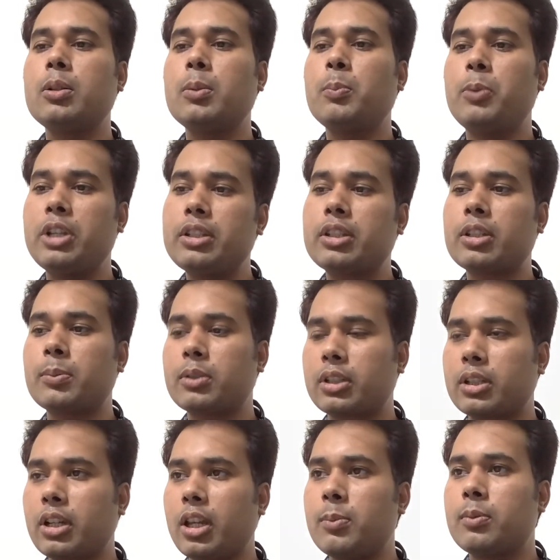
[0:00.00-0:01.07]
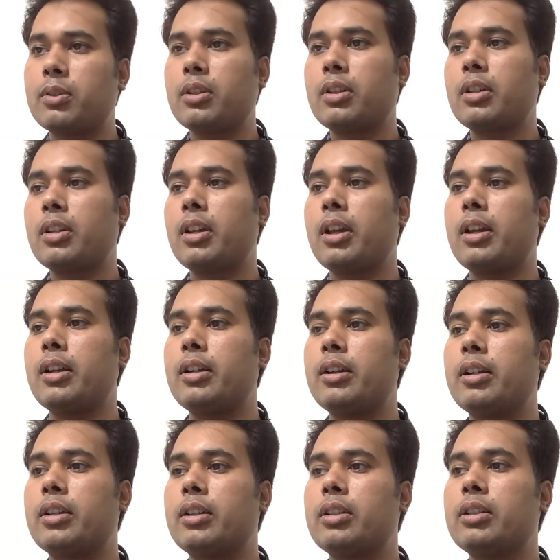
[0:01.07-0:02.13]
please subscribe
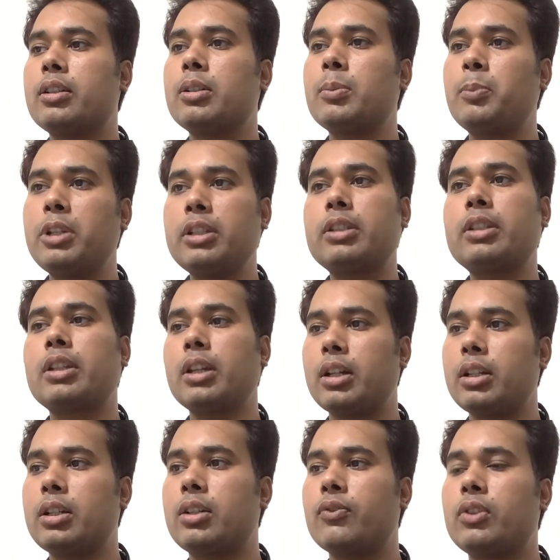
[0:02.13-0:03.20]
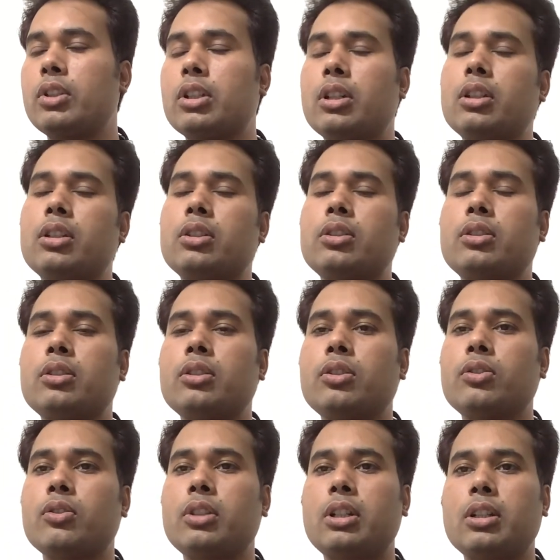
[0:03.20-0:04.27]
and please share it with others
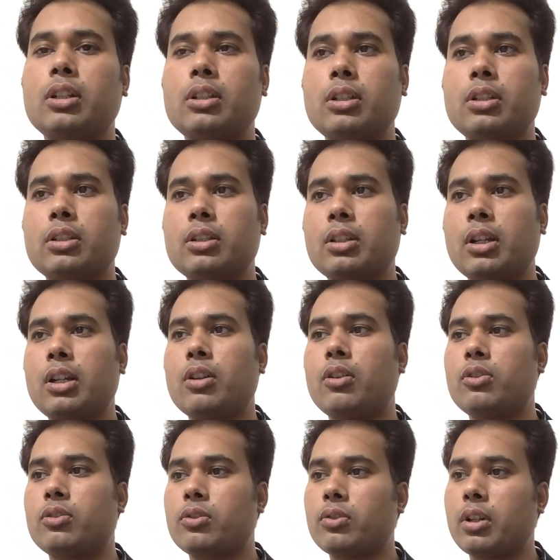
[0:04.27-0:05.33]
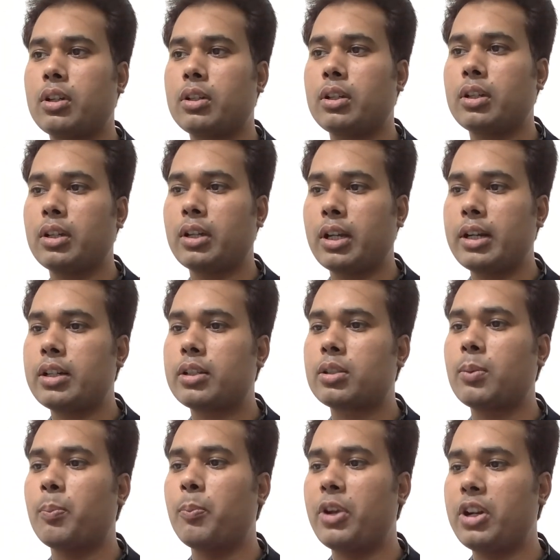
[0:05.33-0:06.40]
so that others can also get
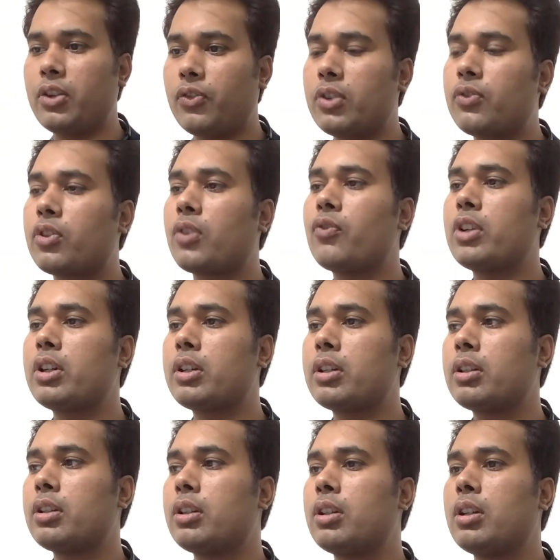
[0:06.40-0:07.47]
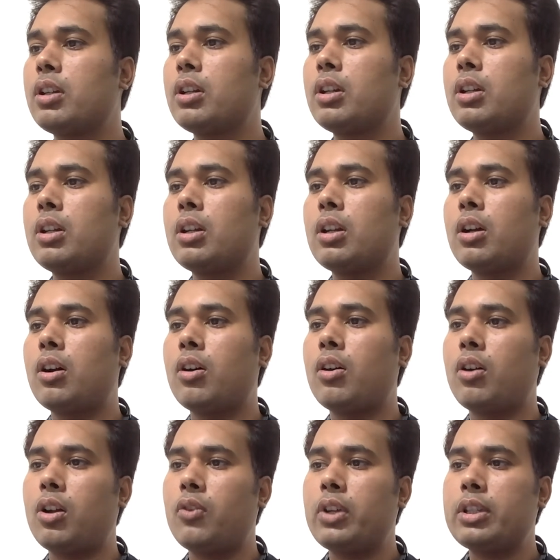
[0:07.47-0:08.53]
some benefit from it.
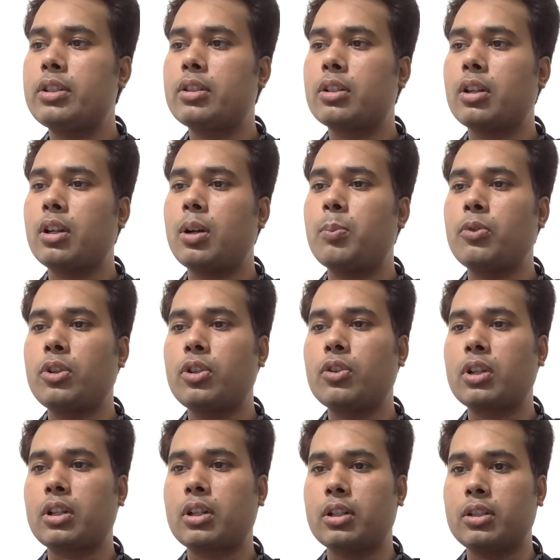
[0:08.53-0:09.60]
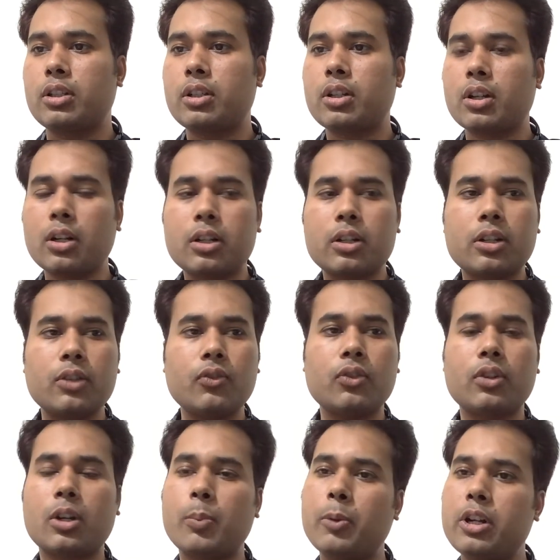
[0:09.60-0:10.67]
Always put your
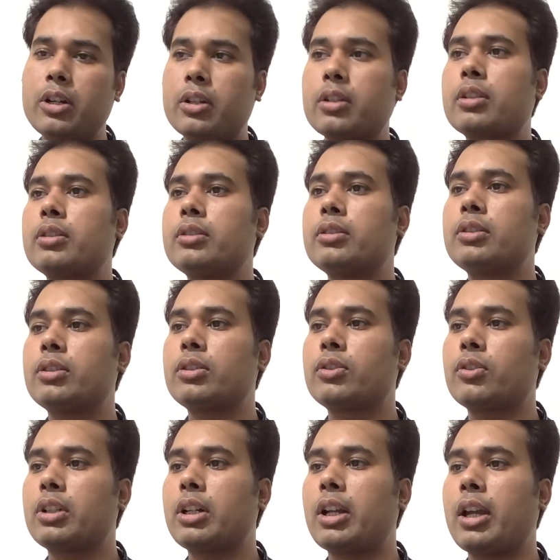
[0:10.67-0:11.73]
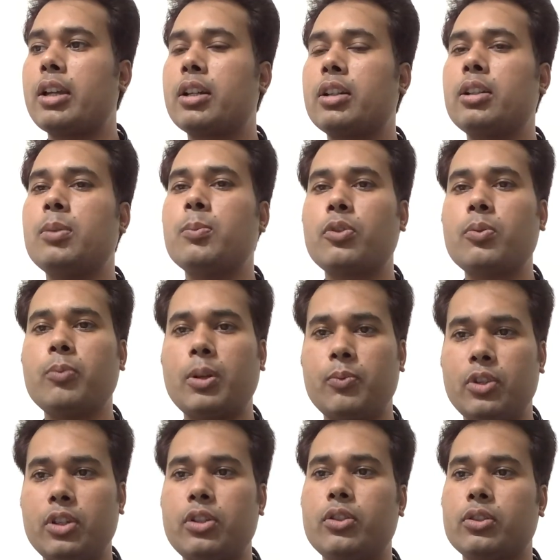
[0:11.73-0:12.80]
constructive comments so that I can improve my
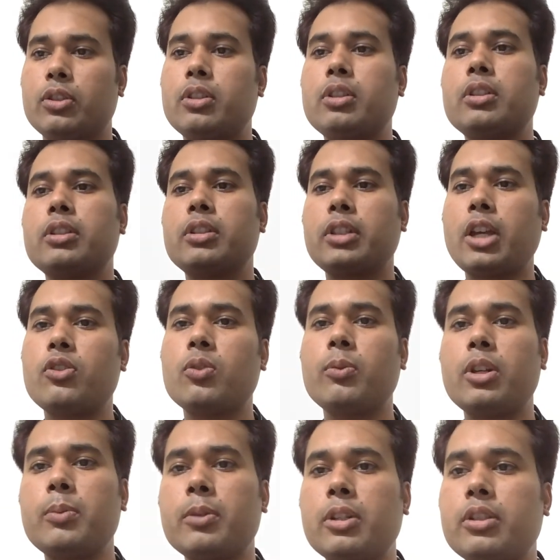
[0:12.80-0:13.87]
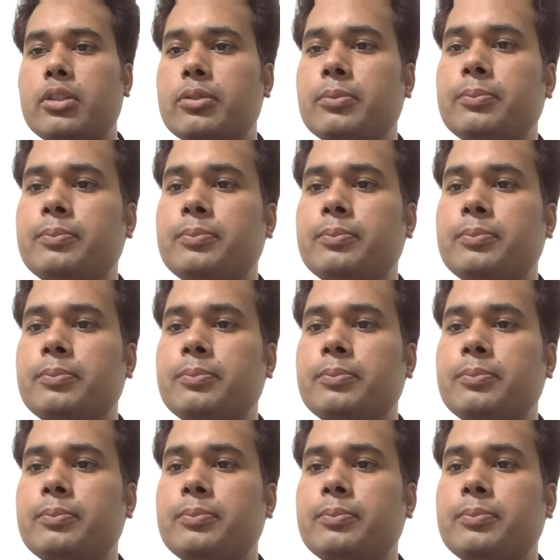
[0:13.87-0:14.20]
videos. Thank you very much.